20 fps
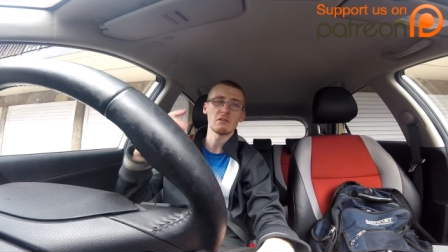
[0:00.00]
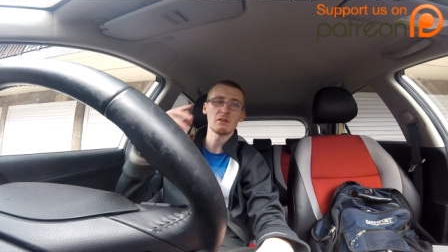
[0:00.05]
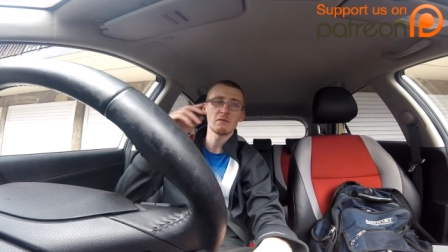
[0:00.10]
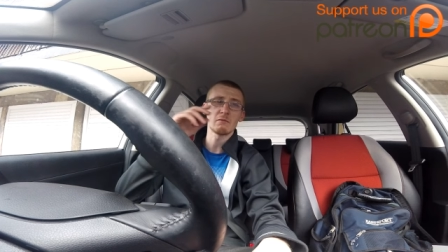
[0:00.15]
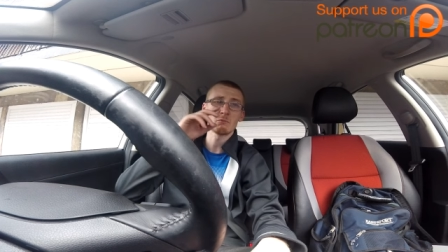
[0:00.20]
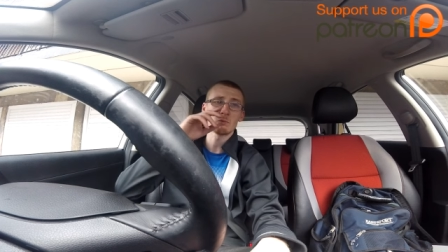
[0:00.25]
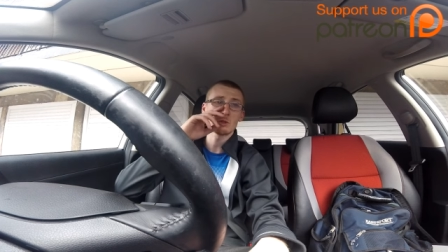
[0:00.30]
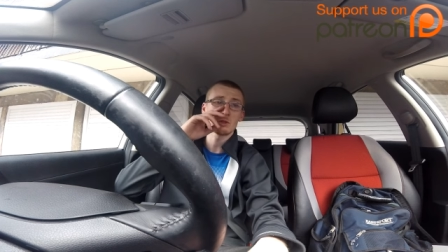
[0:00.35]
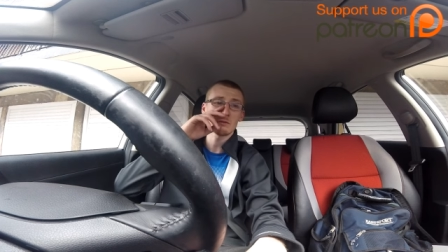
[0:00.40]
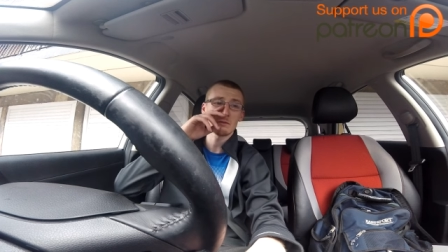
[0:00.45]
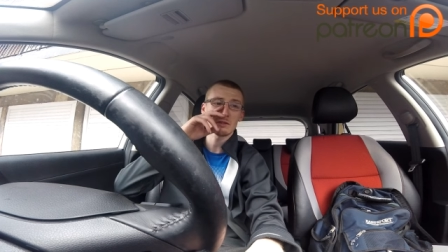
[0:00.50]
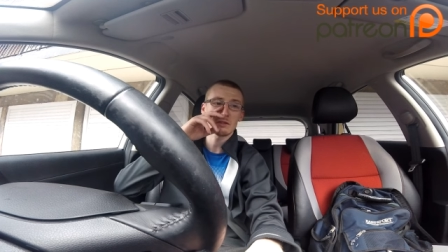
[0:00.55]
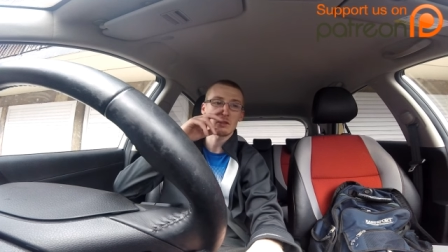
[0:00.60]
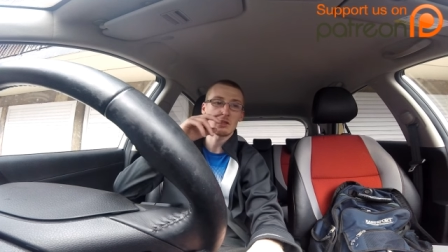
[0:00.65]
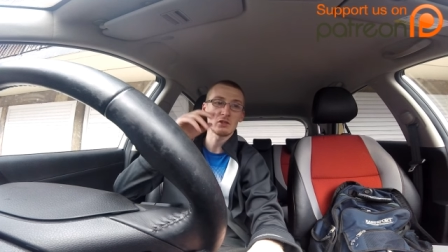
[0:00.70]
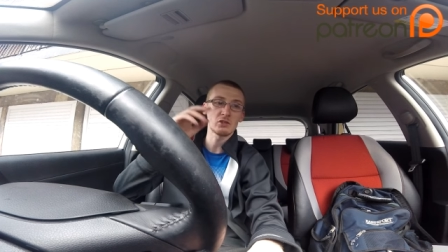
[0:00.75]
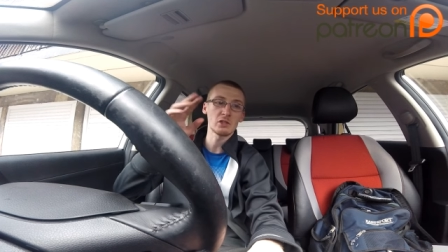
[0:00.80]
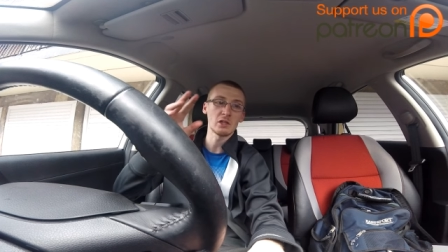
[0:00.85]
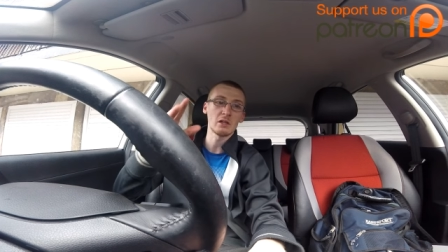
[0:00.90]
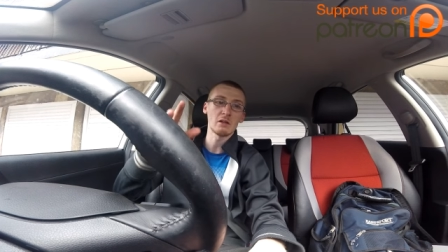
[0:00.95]
I'm sure he's
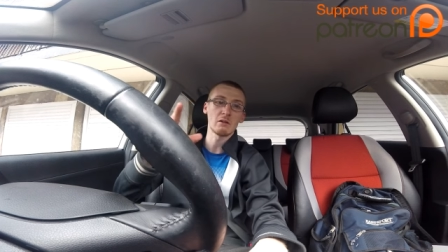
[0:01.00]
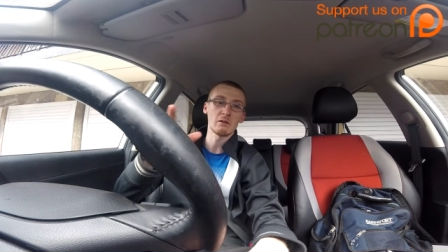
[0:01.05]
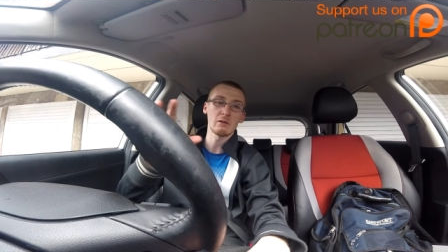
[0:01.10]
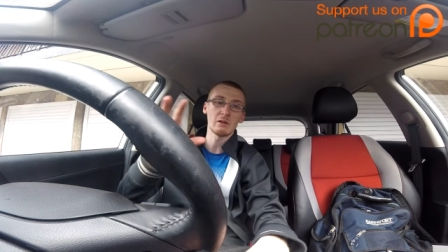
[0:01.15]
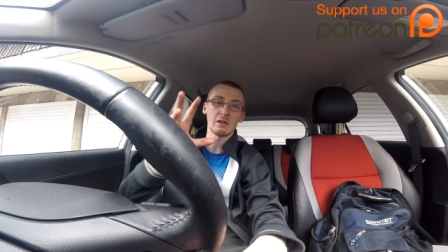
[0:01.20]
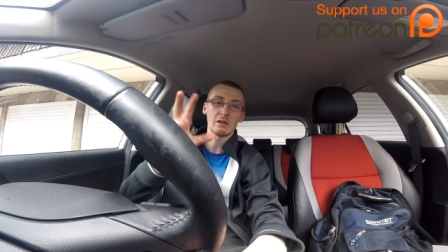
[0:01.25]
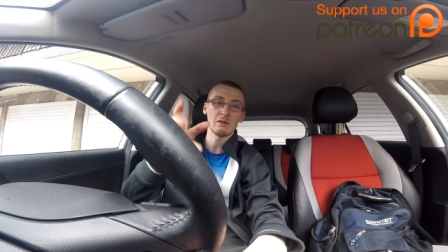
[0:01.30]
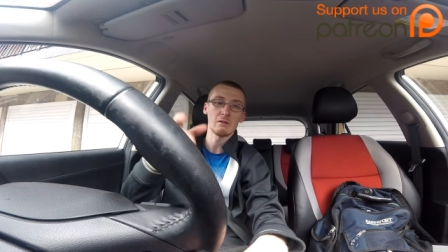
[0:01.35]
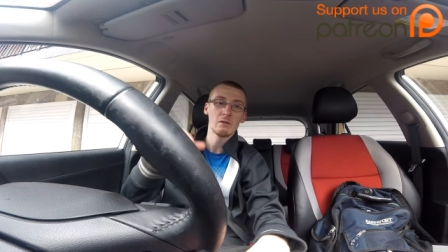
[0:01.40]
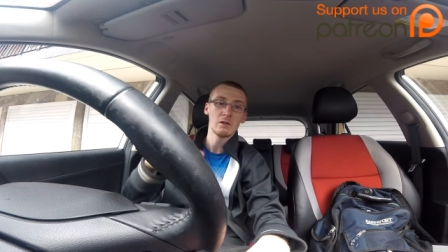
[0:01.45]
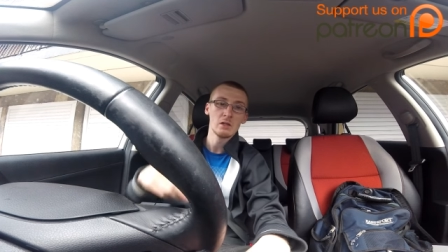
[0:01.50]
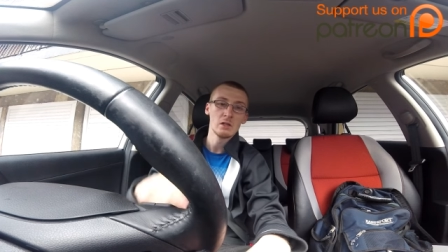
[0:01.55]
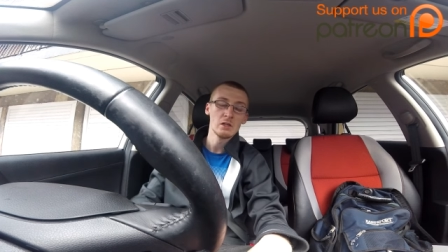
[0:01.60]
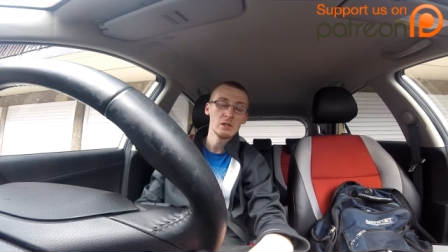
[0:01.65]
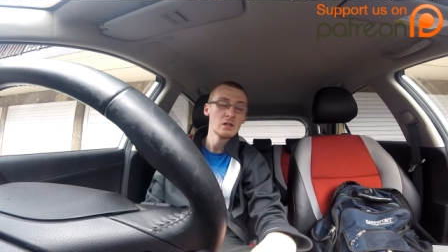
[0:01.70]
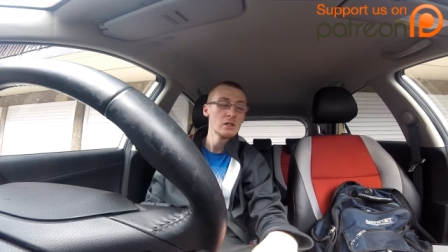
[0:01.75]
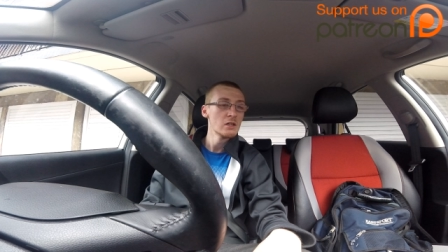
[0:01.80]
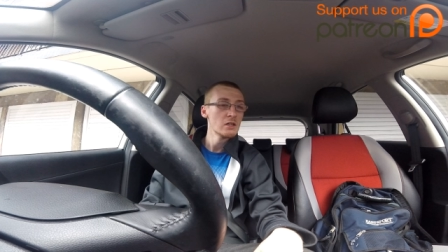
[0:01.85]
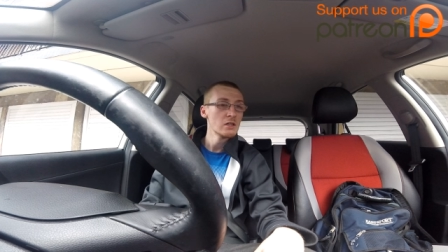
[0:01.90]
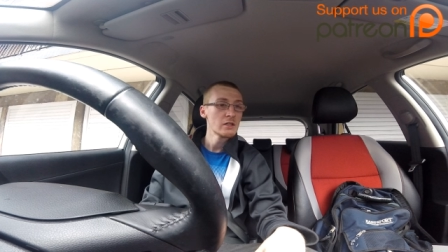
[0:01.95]
got a channel. I'll
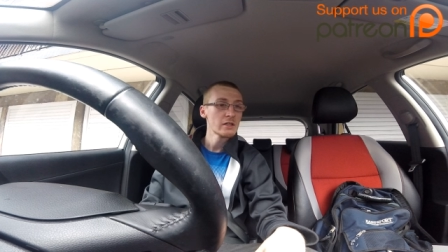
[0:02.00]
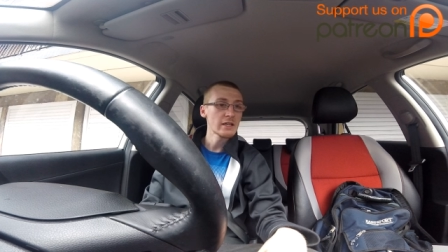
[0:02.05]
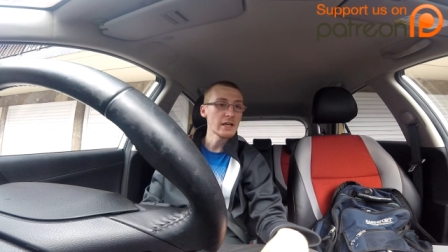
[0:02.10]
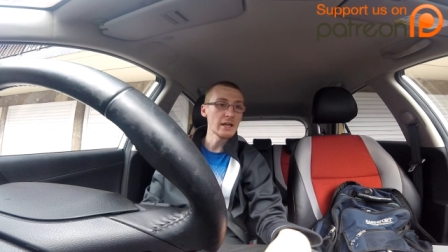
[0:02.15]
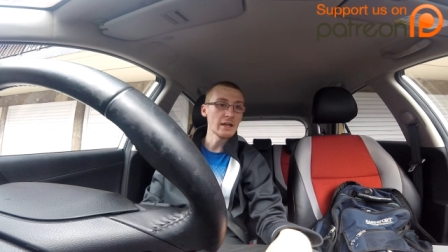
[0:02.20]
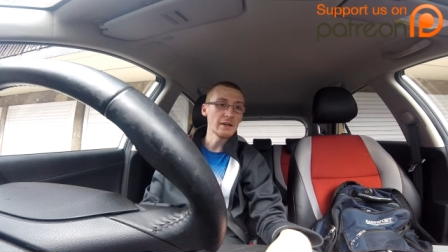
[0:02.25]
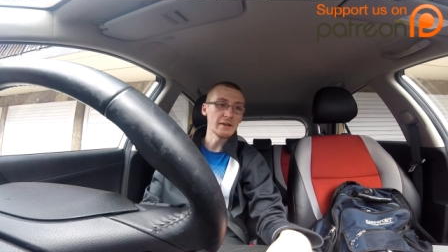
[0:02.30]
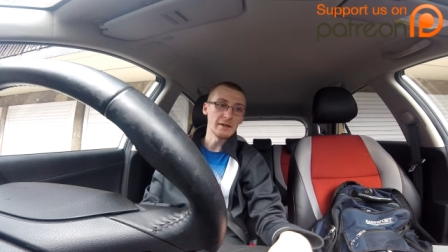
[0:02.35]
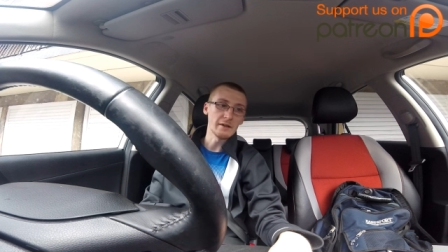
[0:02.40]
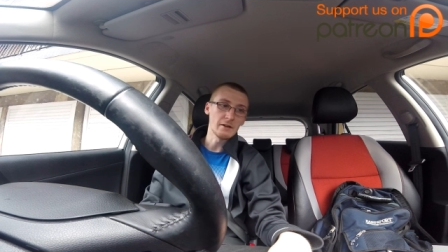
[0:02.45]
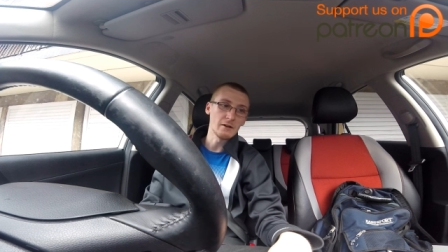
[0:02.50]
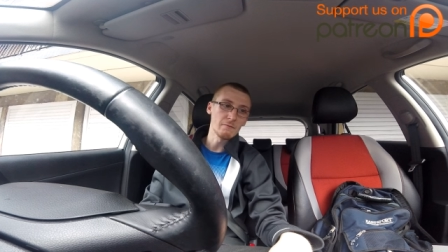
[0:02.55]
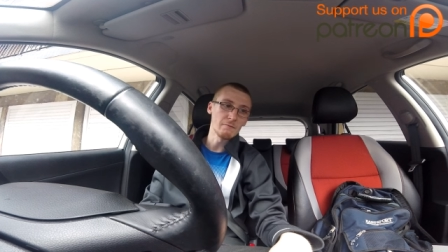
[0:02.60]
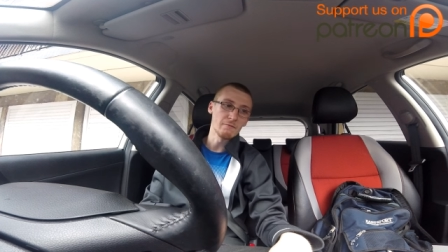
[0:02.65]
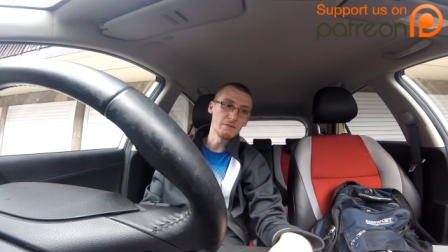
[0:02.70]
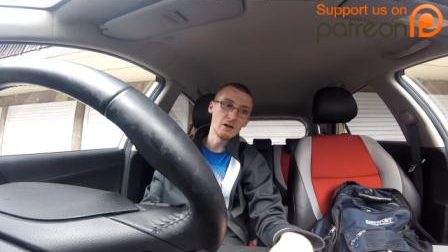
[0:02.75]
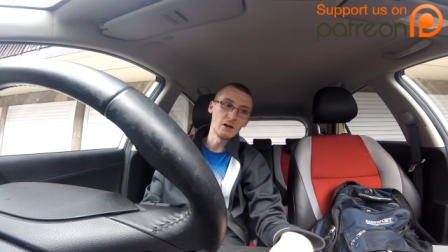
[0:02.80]
get a link off,